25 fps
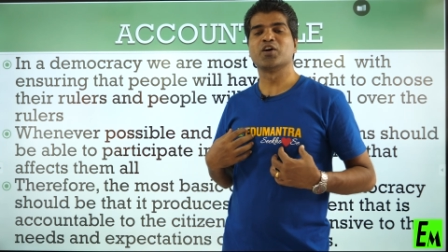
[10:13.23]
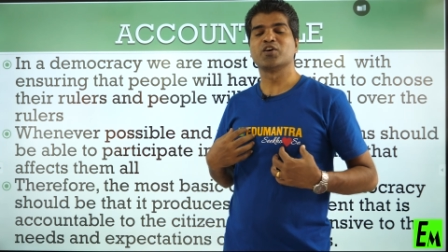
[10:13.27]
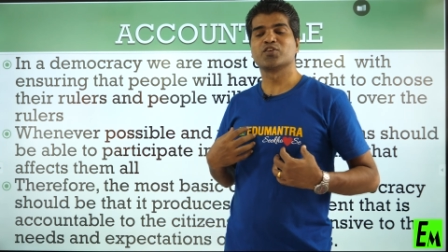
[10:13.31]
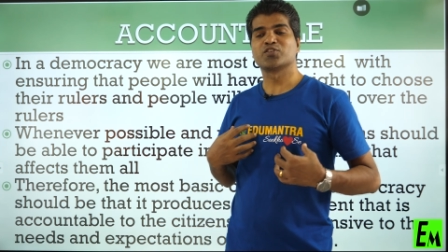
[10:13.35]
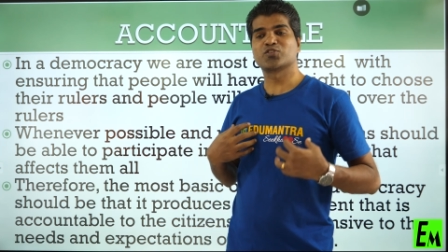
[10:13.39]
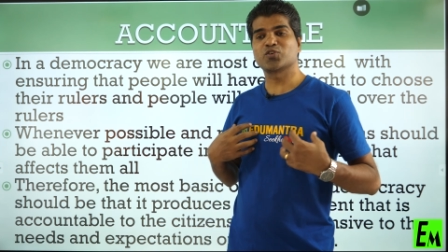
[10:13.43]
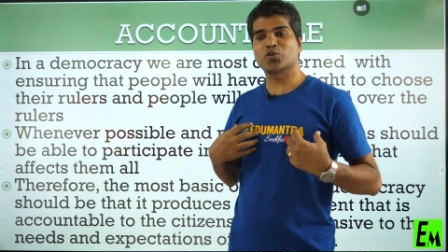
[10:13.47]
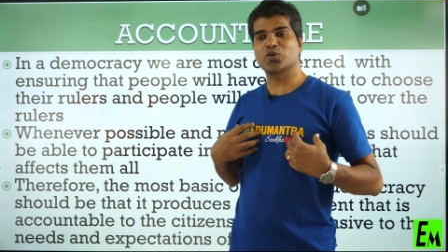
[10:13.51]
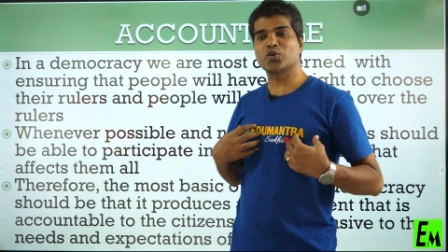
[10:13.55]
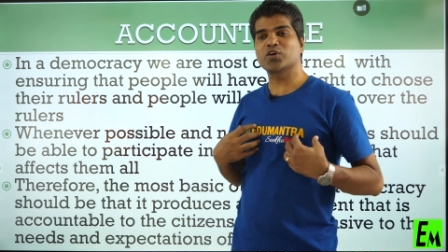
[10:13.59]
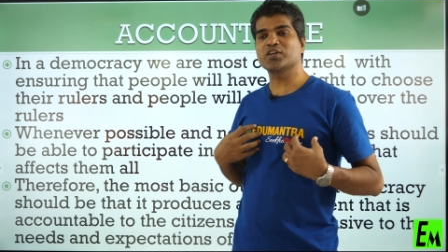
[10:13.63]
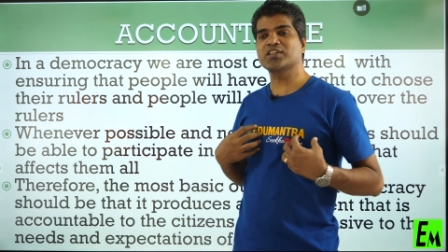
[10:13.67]

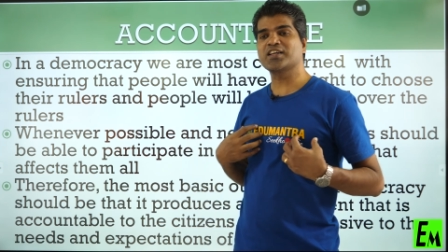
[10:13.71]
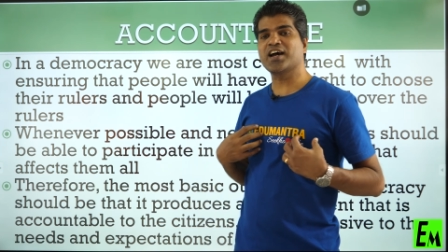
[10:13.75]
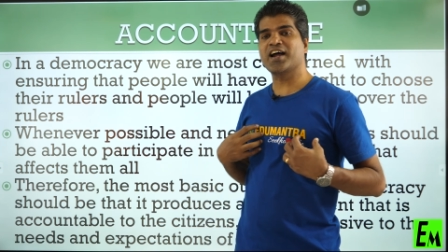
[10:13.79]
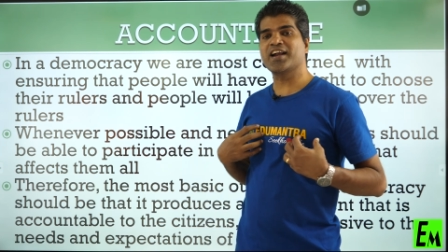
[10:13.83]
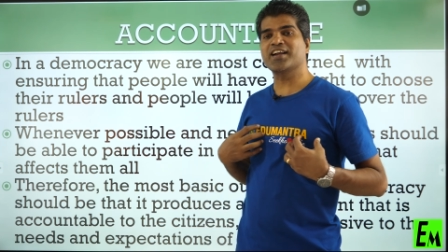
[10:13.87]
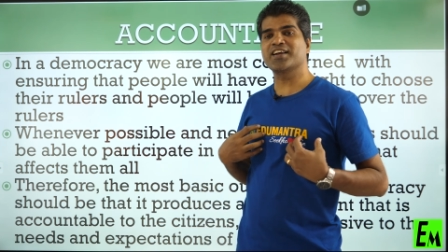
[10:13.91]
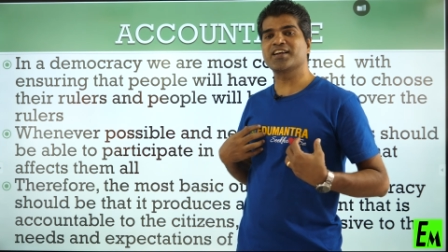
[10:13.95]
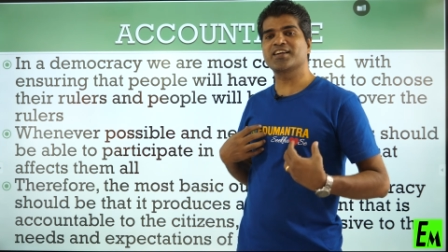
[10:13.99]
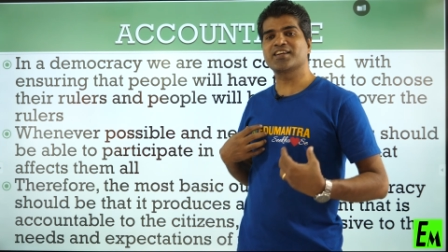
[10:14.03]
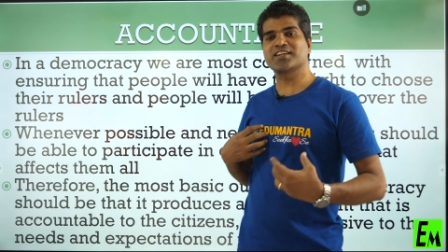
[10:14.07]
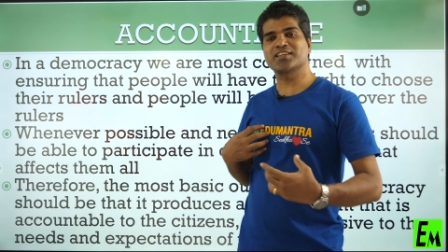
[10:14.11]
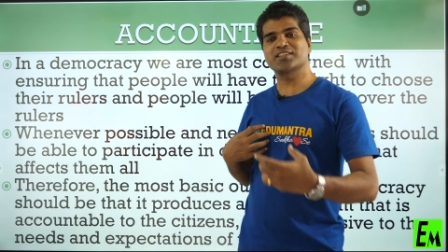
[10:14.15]
So
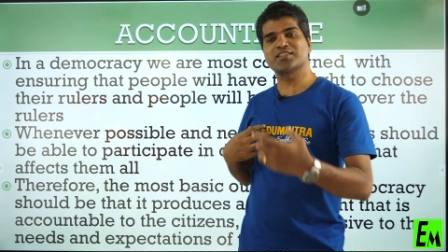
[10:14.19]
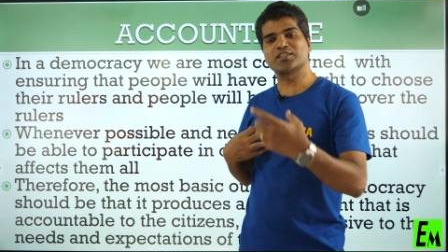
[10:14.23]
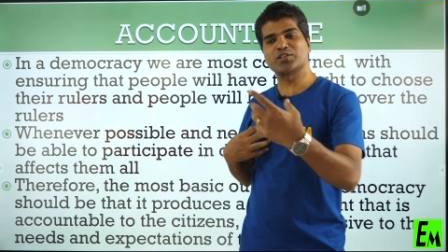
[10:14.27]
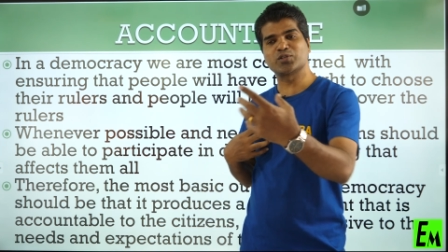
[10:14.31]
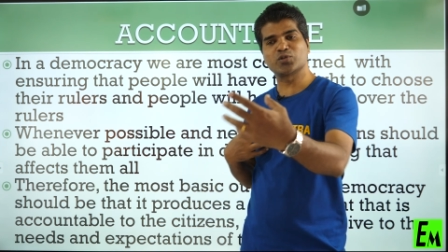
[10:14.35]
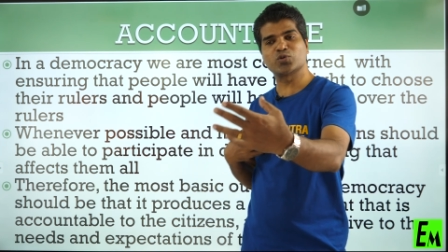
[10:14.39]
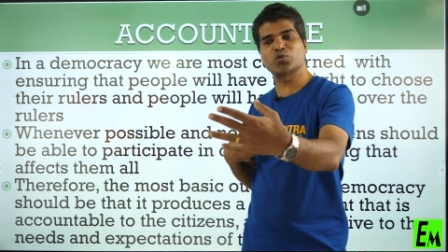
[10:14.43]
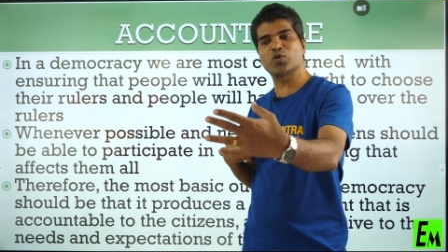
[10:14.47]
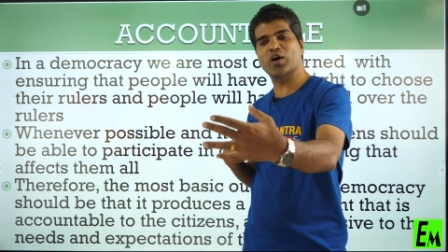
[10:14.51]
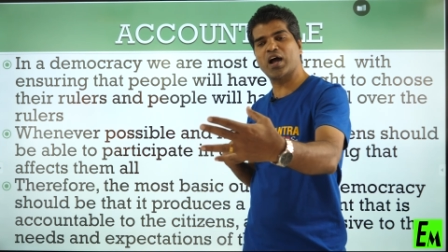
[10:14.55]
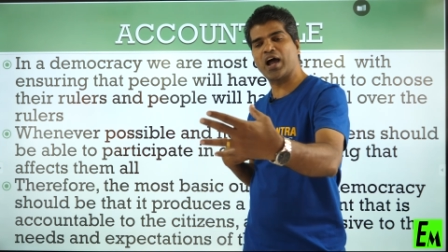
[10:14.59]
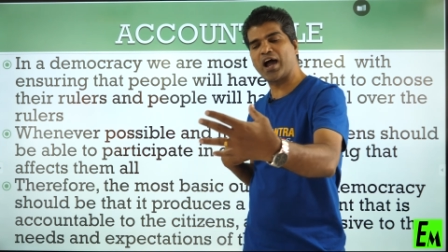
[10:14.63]
that it is
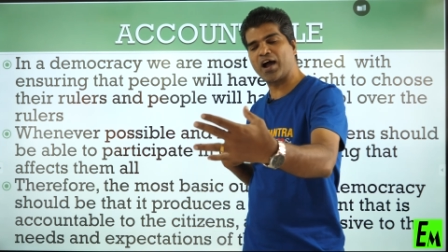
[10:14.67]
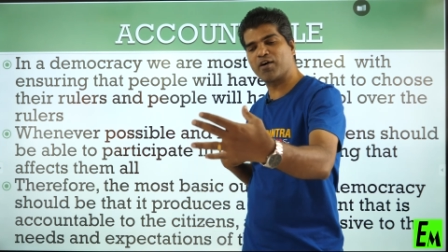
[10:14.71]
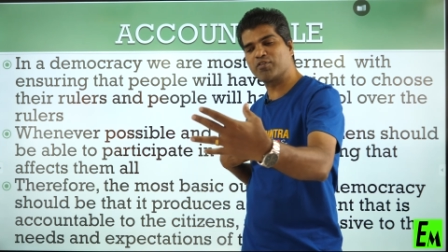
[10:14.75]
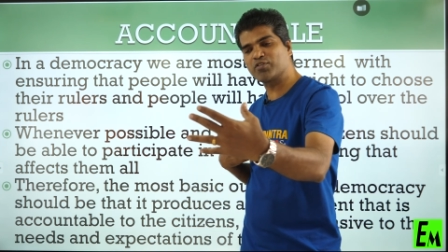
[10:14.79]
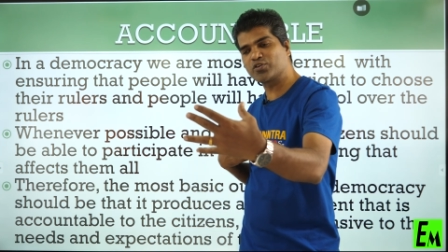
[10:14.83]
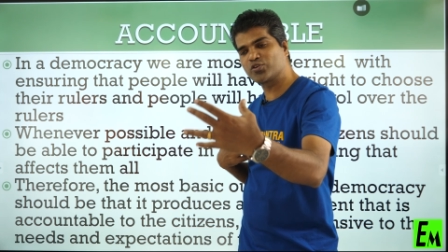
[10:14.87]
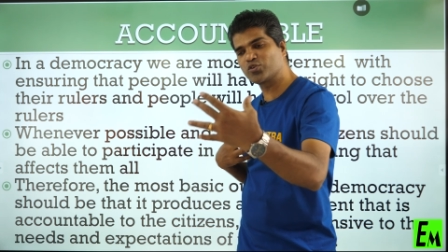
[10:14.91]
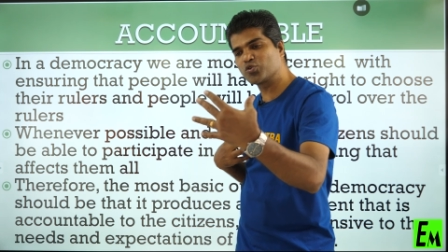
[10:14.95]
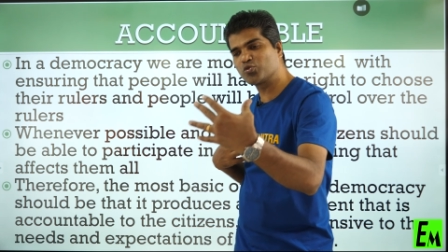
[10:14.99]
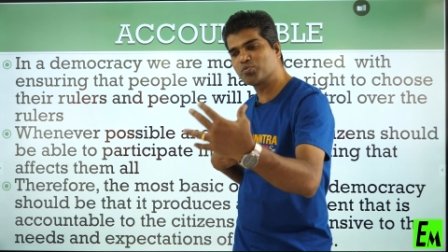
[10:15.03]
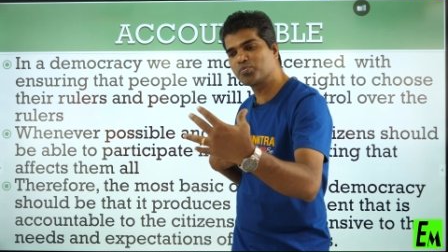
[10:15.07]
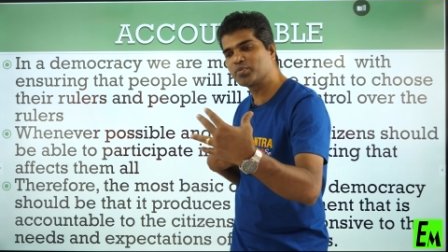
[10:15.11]
you
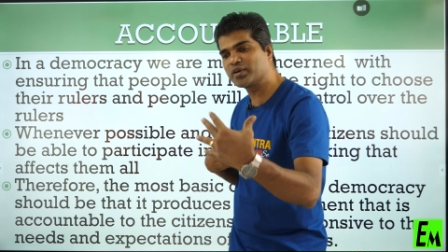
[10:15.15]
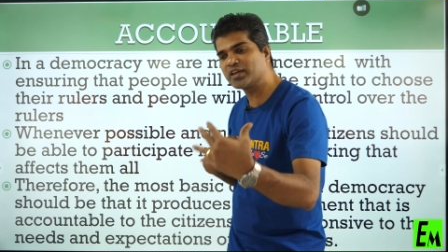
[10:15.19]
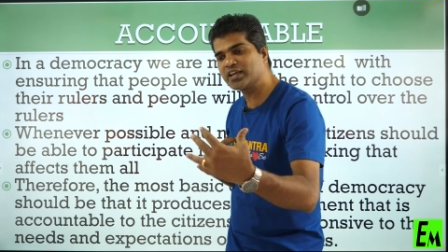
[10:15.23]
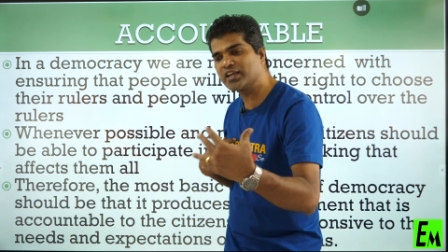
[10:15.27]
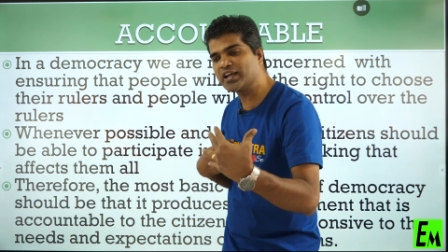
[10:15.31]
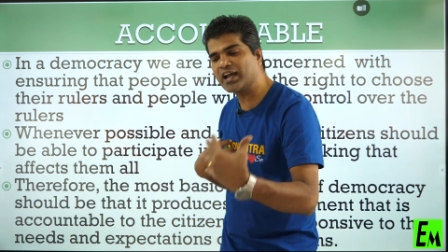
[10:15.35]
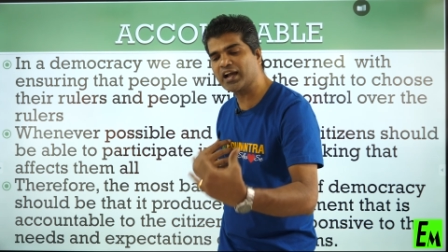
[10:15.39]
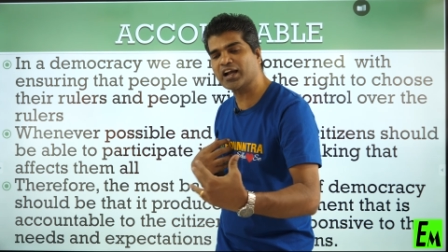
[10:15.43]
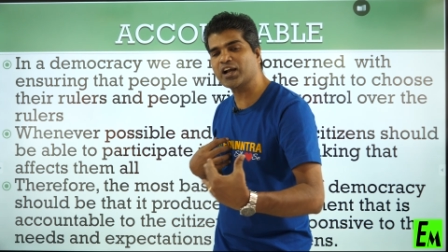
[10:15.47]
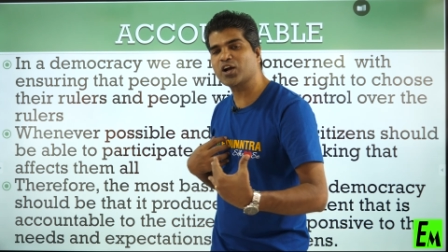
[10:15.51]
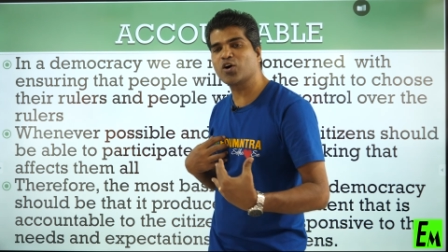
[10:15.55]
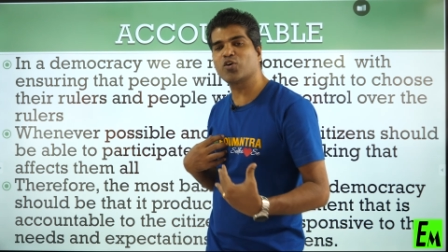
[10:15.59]
have to
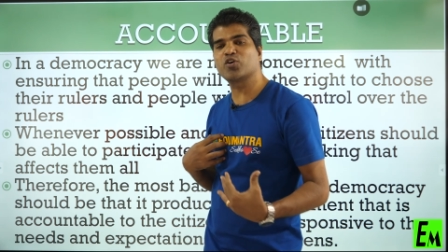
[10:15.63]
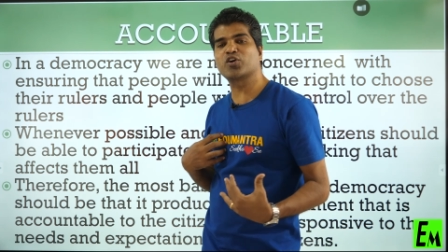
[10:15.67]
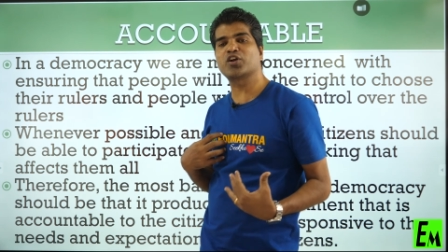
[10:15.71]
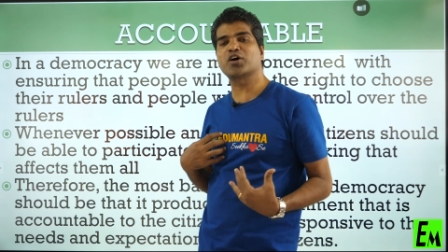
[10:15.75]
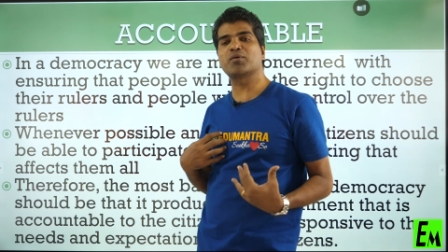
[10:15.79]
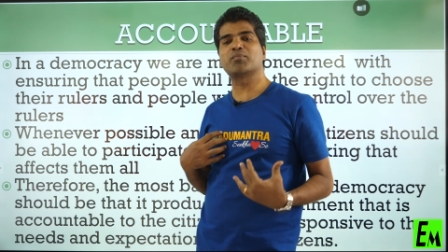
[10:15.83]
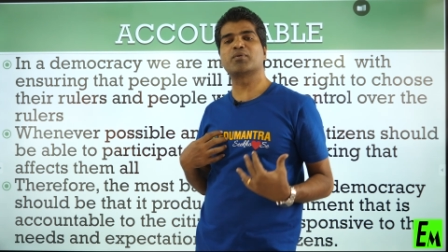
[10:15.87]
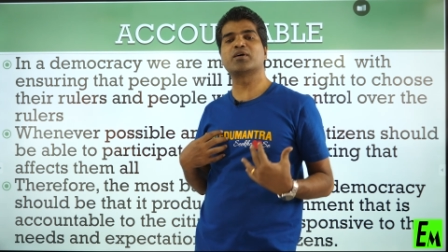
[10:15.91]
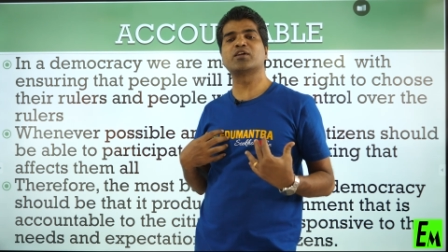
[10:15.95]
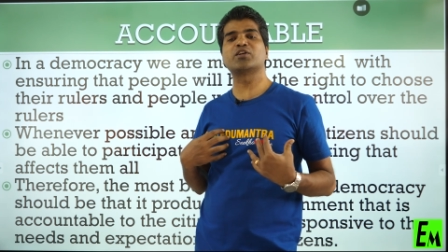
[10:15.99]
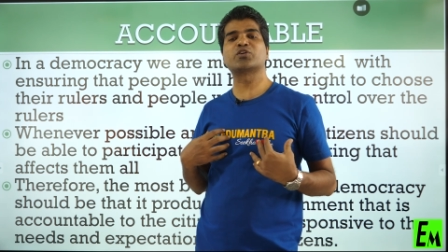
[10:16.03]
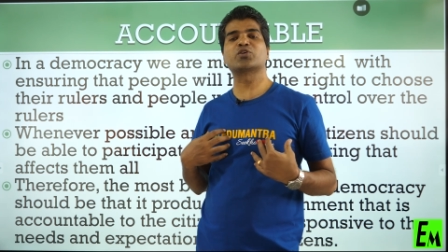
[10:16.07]
be
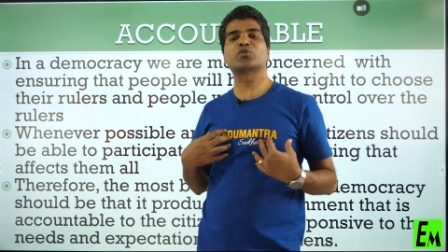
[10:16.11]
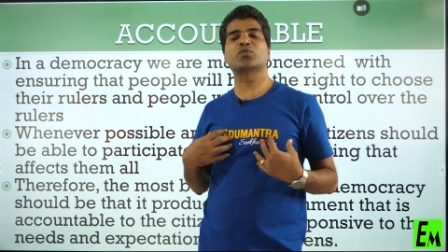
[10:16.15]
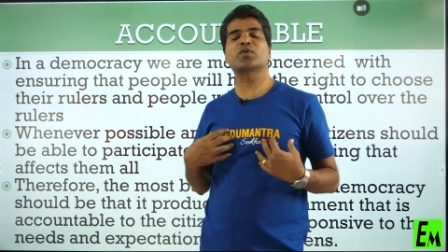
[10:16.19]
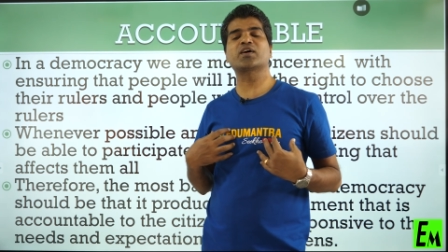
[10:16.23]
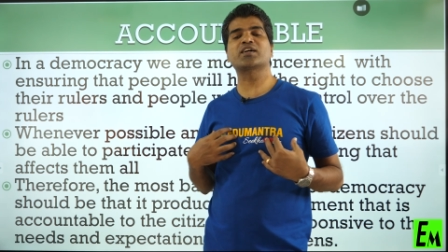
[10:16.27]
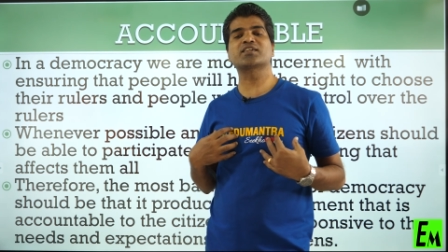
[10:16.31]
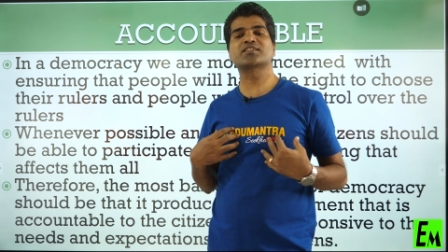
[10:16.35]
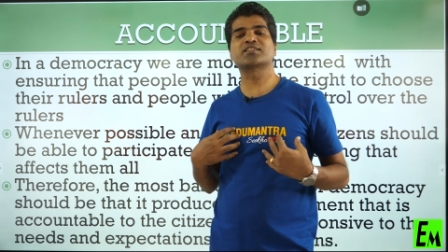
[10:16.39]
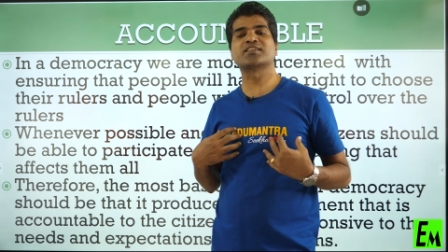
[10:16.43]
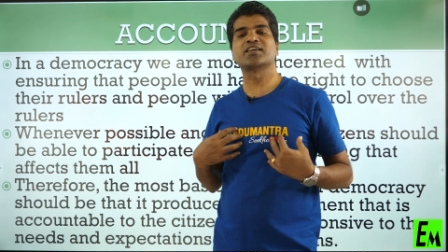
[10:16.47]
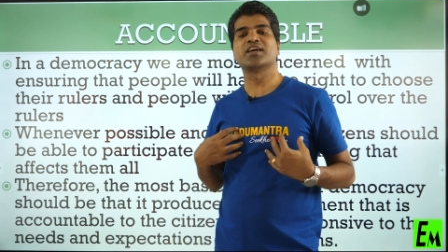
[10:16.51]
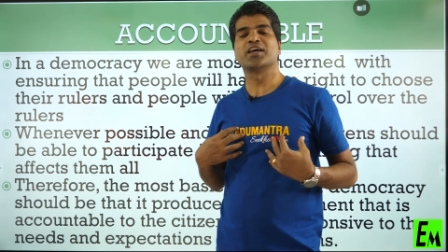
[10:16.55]
accountable to
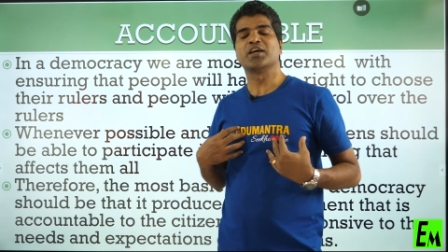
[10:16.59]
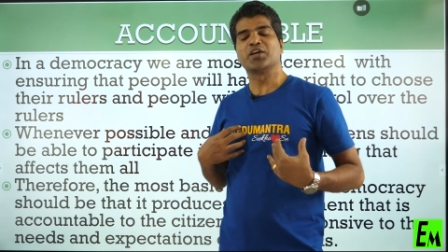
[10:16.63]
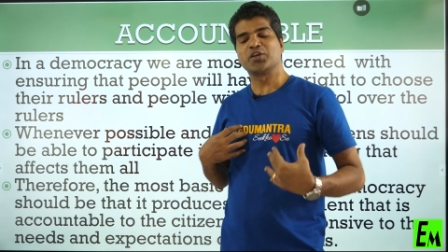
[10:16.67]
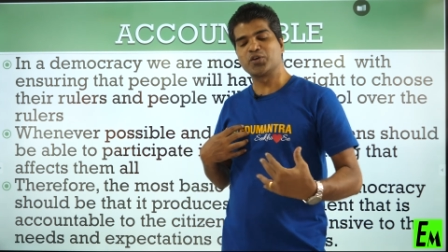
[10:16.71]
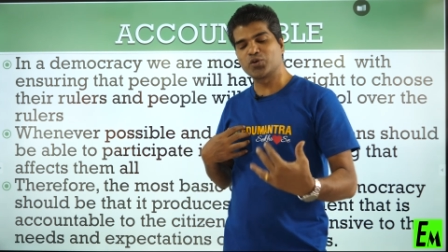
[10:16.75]
us.